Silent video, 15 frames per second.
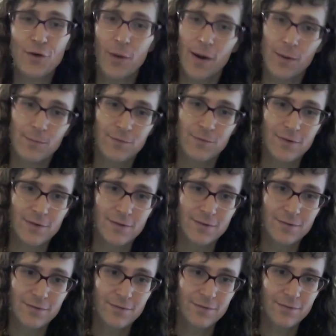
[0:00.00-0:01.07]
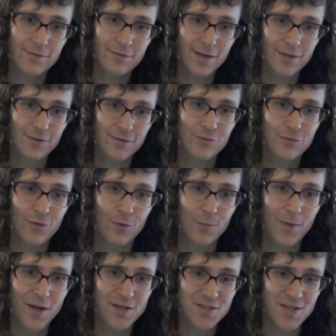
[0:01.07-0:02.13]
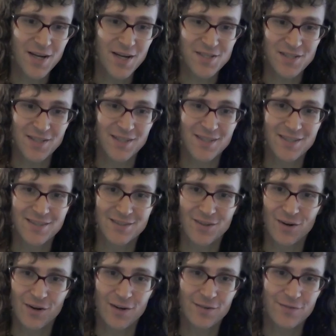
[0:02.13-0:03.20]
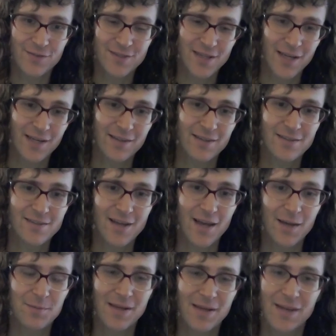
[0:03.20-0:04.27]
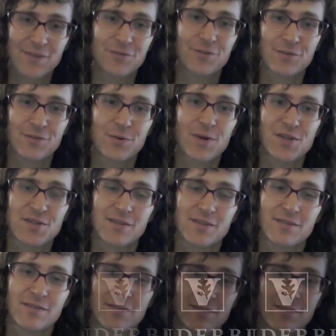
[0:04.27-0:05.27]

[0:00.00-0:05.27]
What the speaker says: helpful. Thank you so much, Angela and Laura, for taking the time to answer these questions.